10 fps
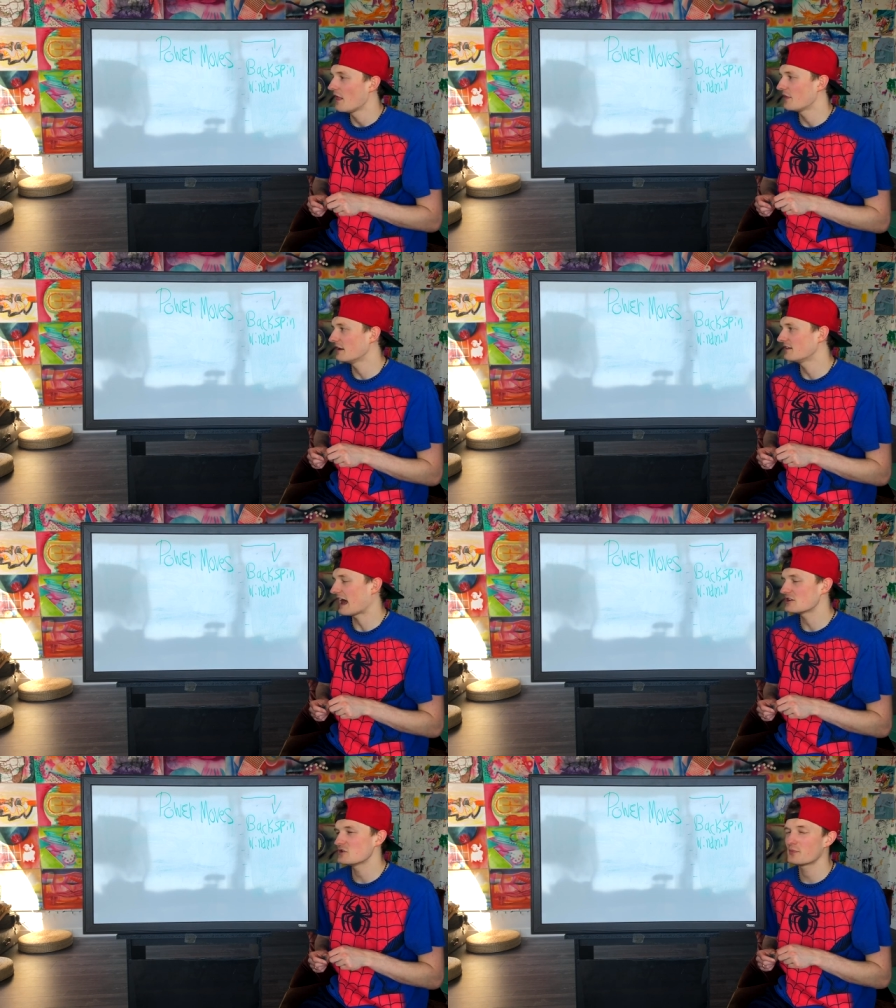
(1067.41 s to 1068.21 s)
then it's
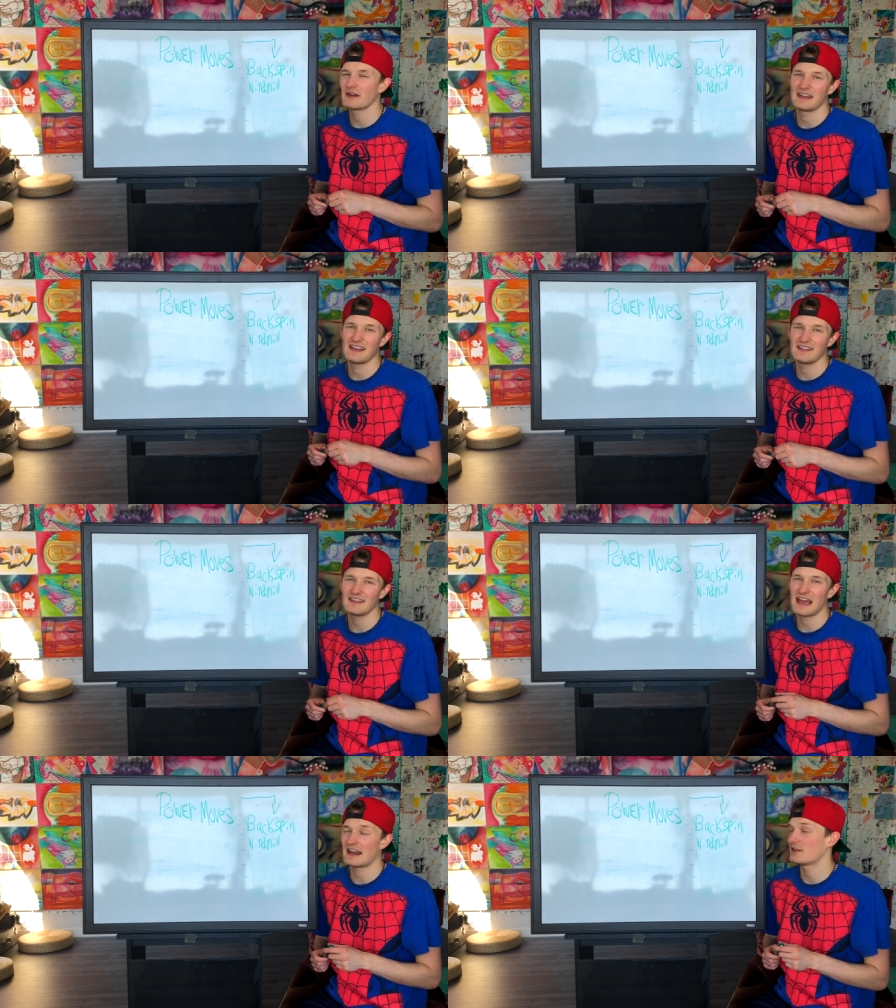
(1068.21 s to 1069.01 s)
actually pretty
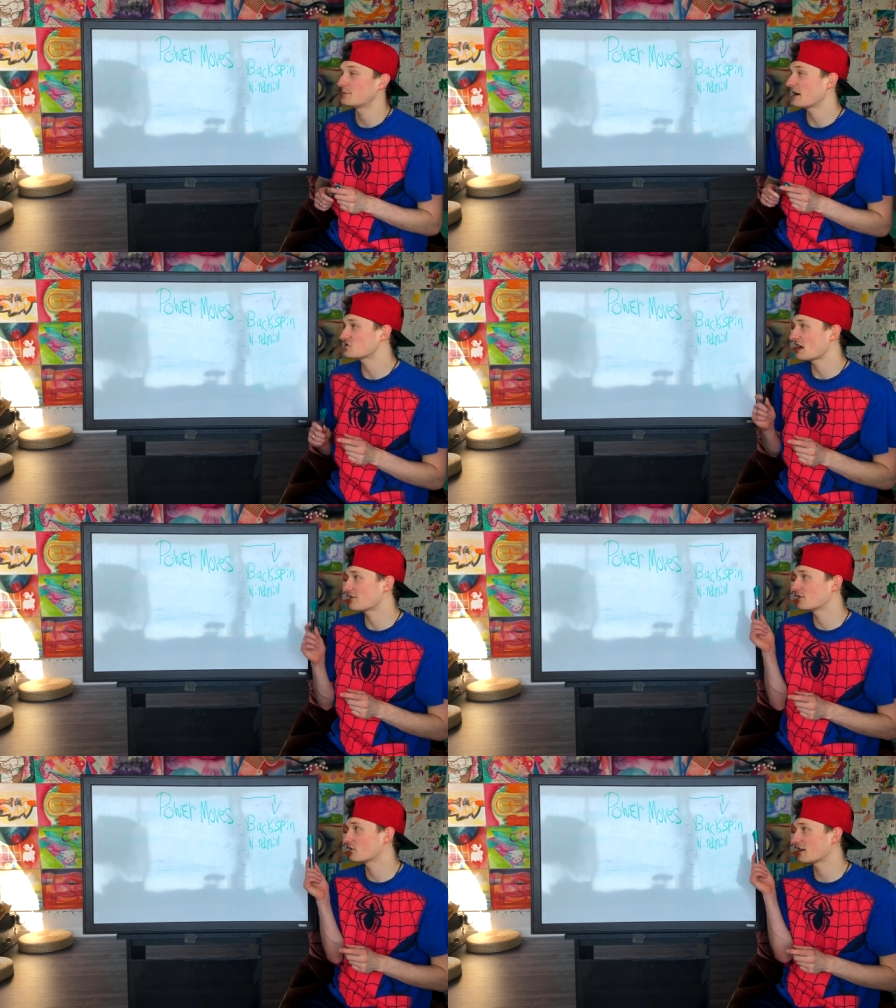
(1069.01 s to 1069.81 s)
easy, and especially
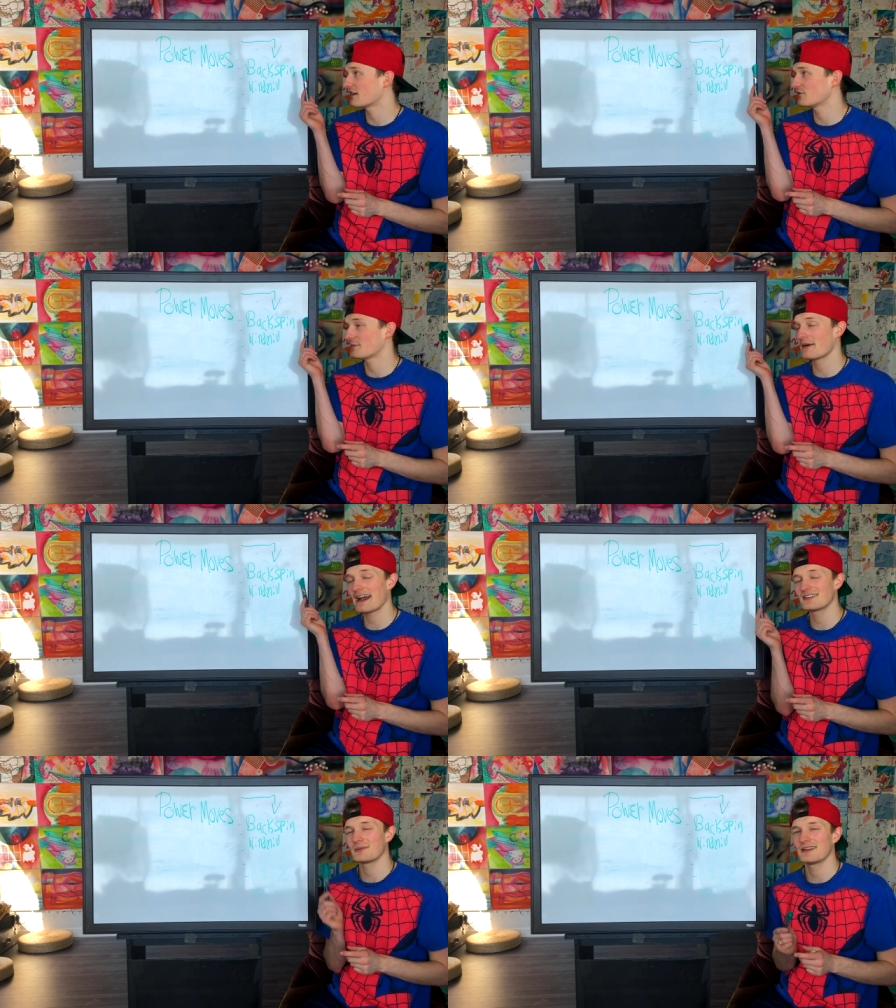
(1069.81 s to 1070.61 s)
after you learn how to do a
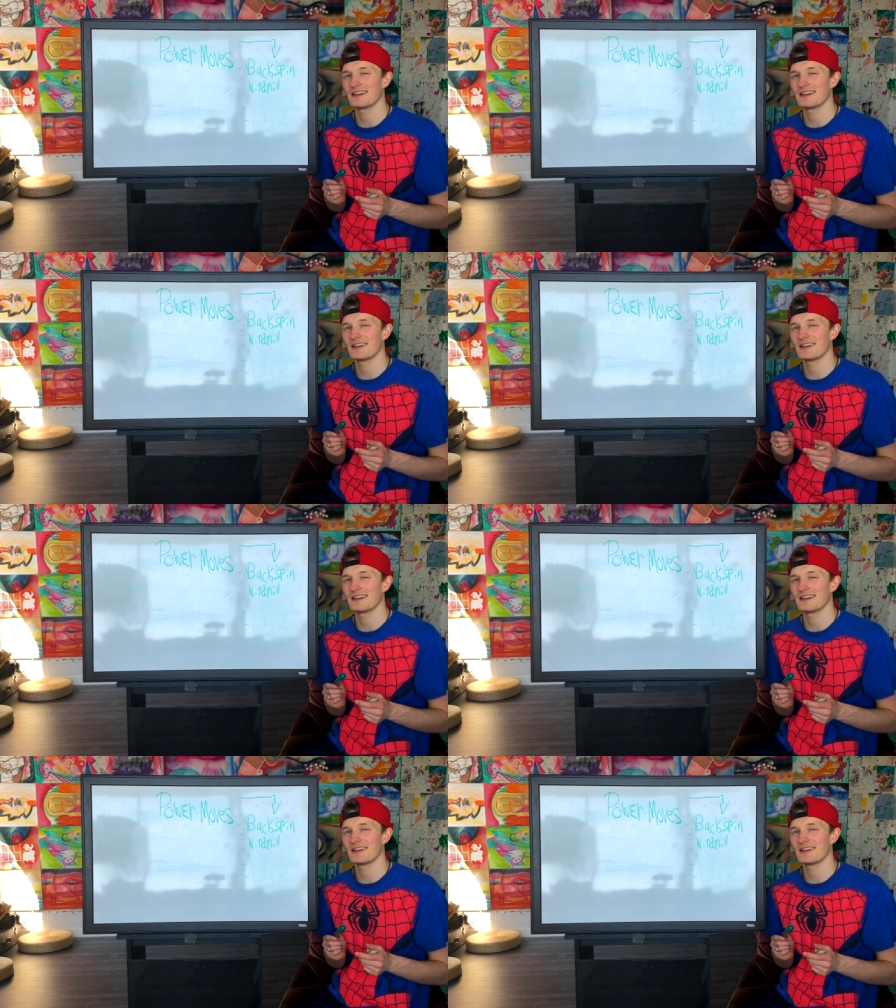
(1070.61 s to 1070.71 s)
backspin,